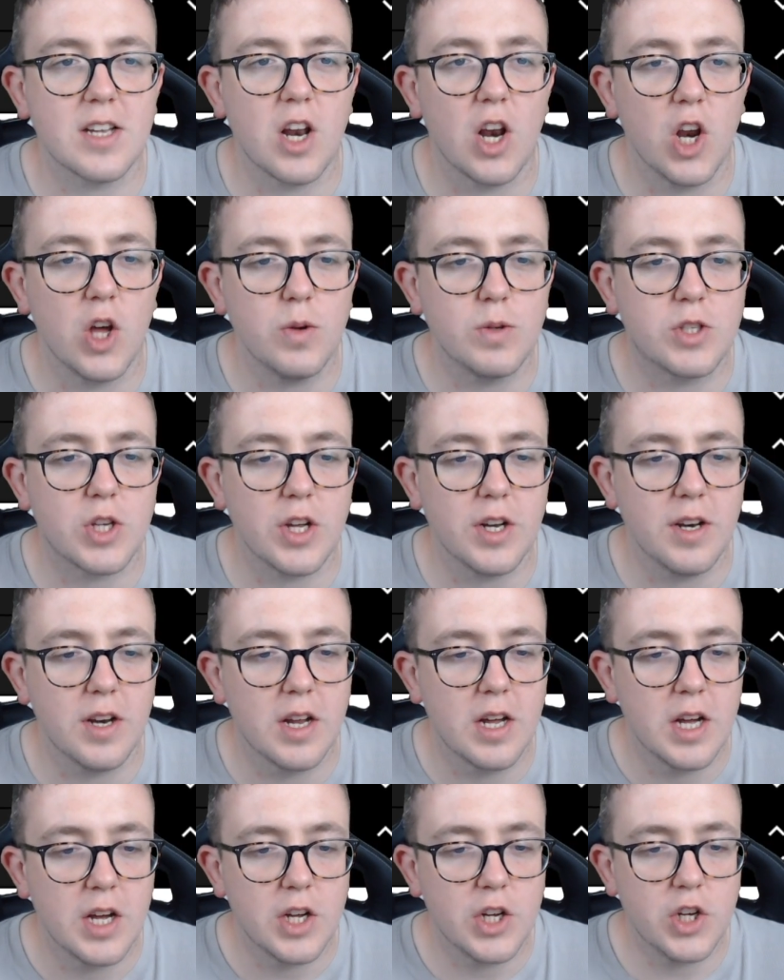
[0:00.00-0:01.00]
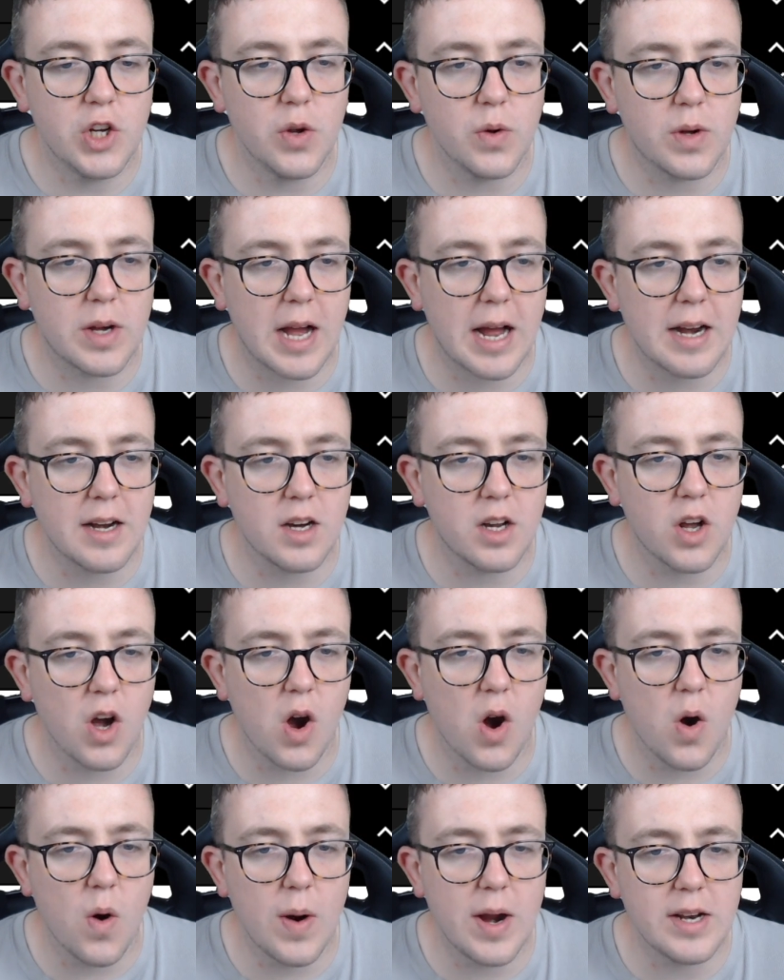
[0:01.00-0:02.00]
Luton, you can
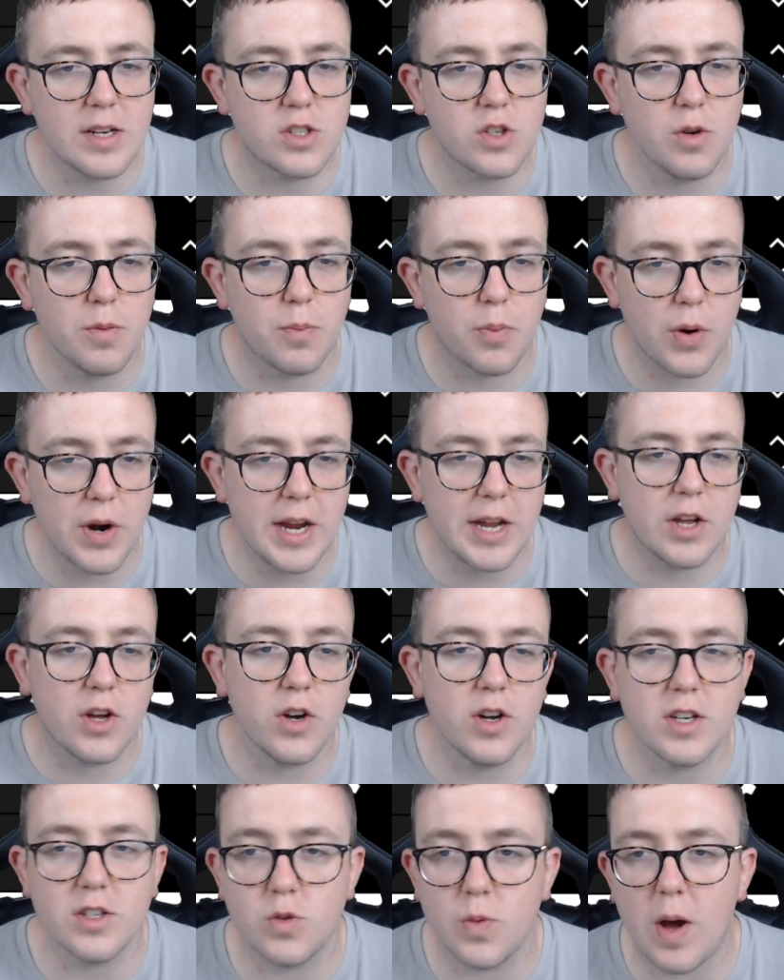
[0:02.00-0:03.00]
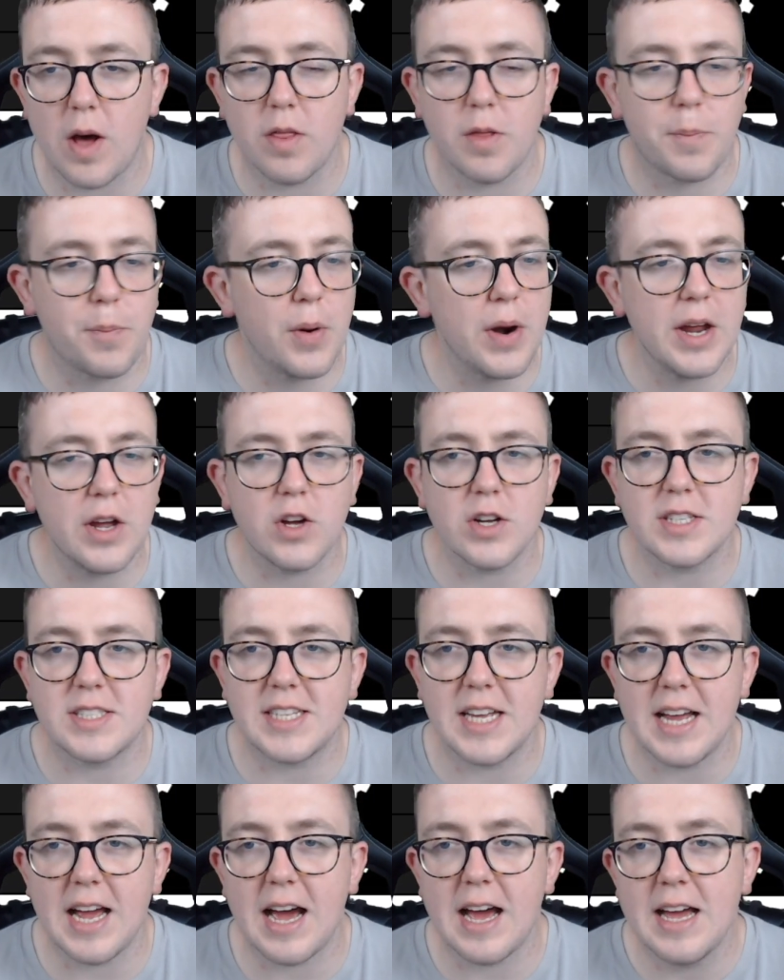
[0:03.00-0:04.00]
go into pretty good as well. The pretty good
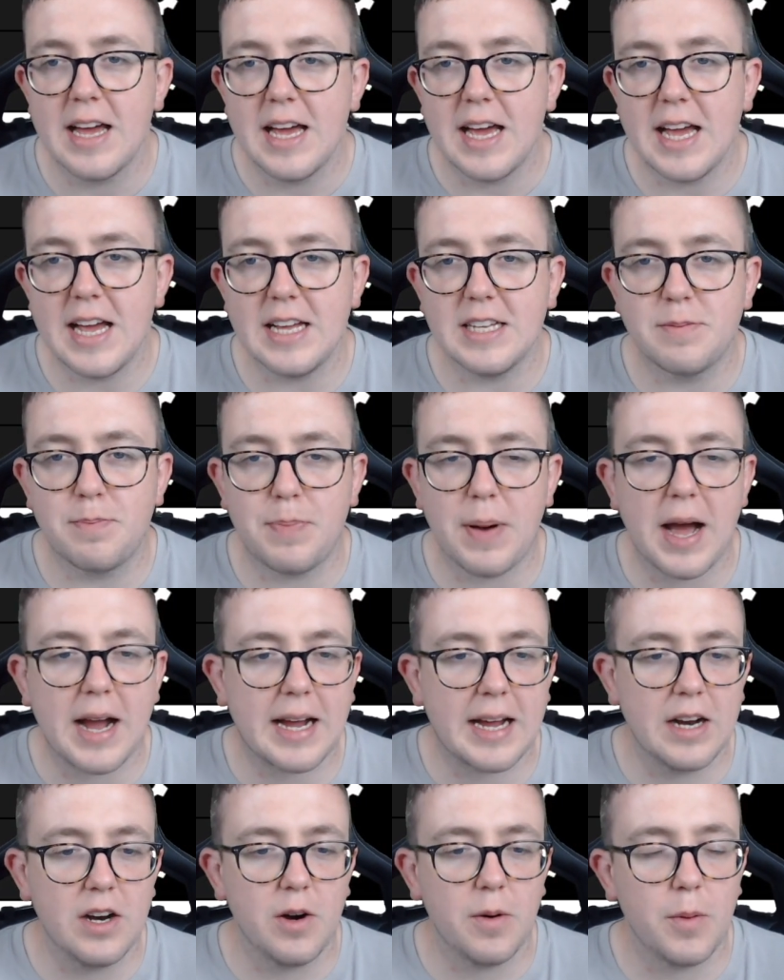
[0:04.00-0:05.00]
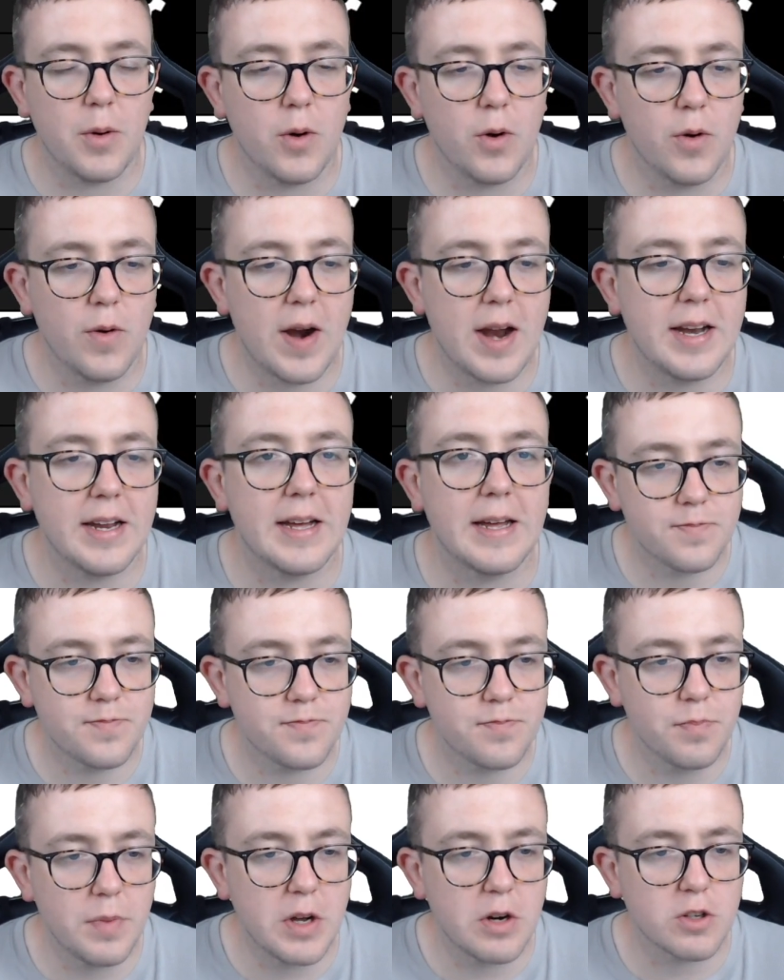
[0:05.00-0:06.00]
tier is packing up already.
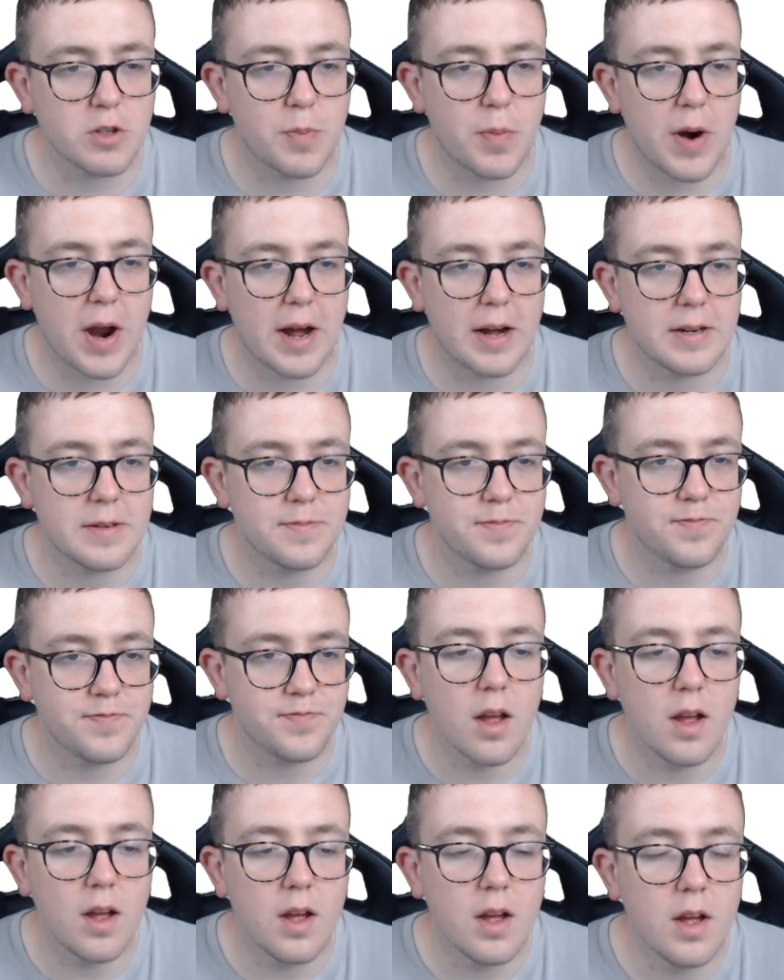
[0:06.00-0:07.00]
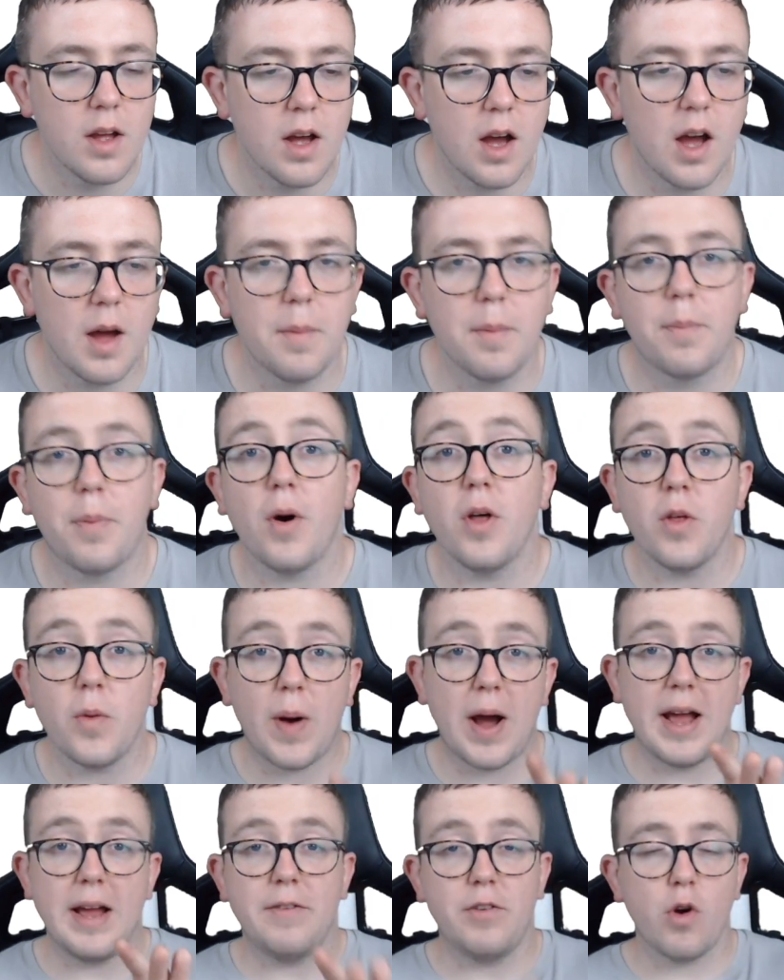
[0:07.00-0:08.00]
Middlesbrough, by the
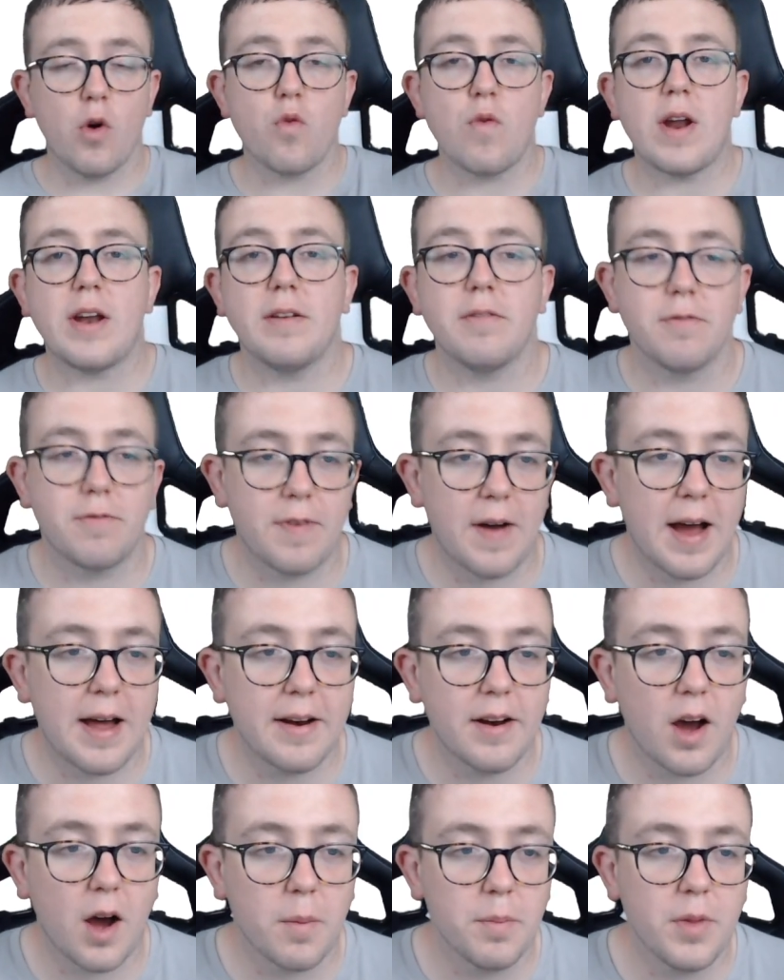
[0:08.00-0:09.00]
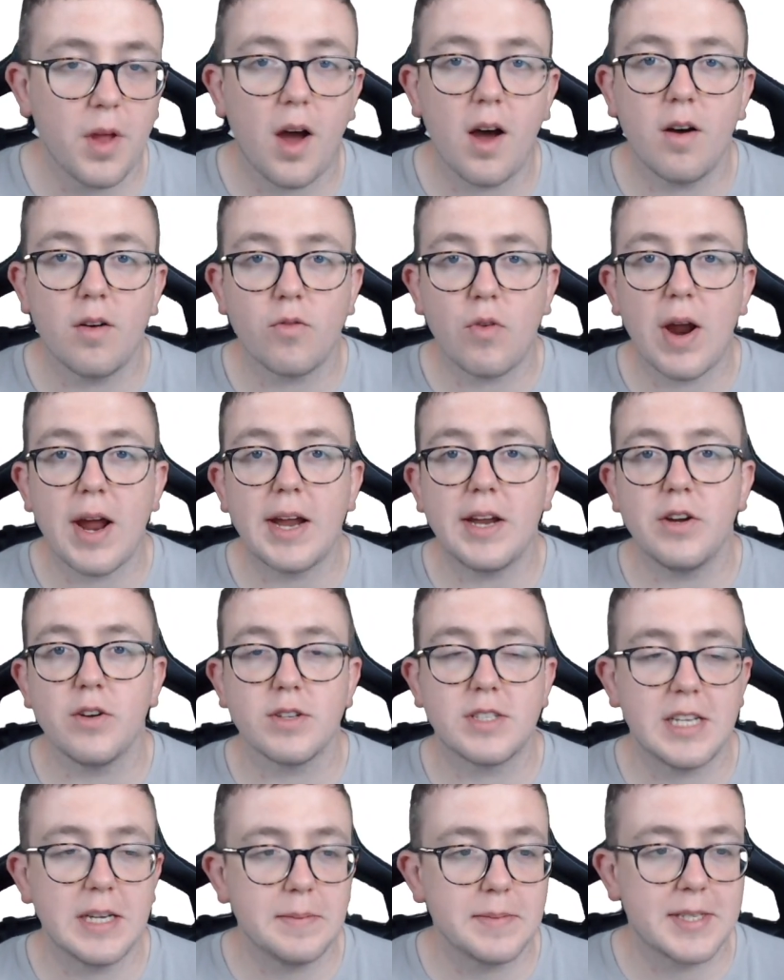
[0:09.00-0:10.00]
way, if you're a Reading fan, I'm not rating
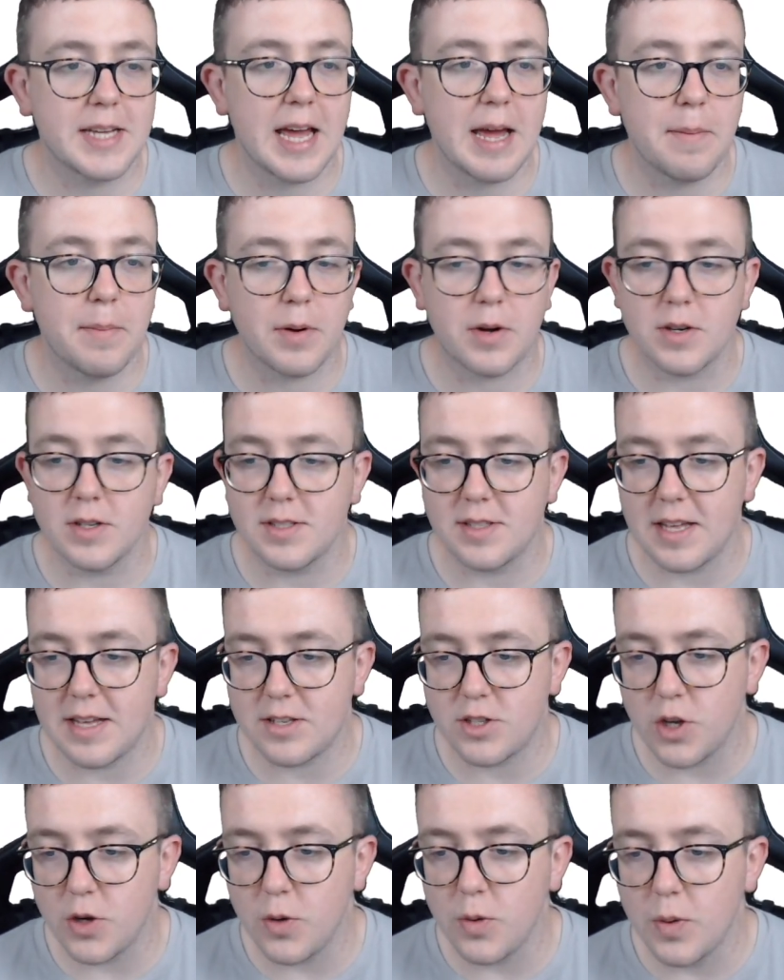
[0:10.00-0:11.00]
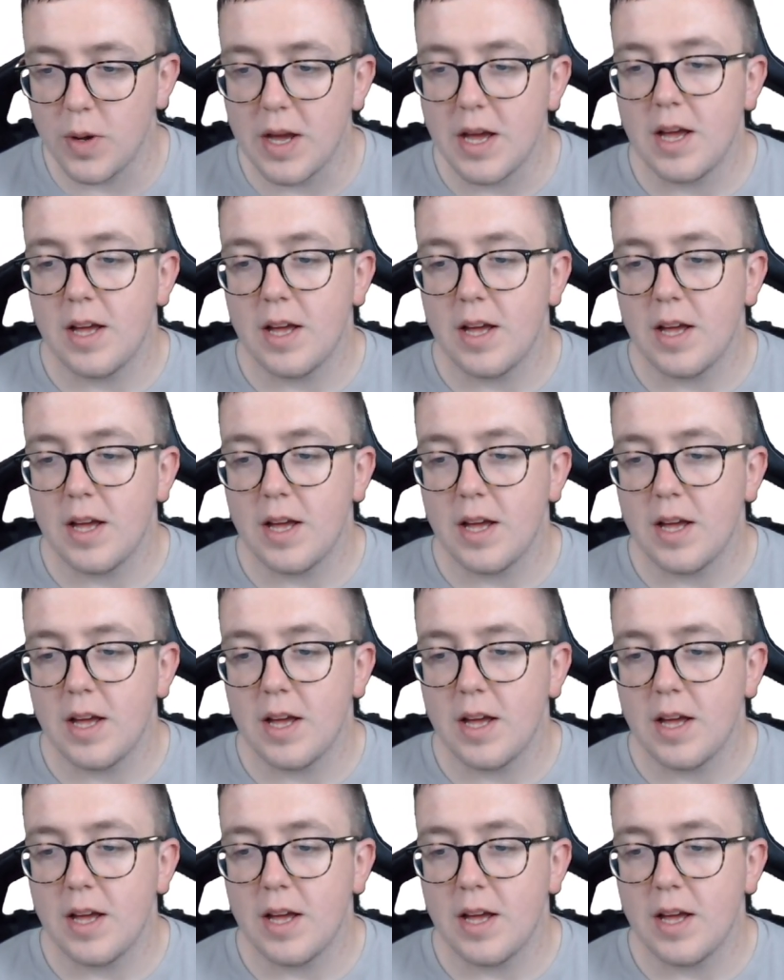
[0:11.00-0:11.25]
your team's kit because they're too.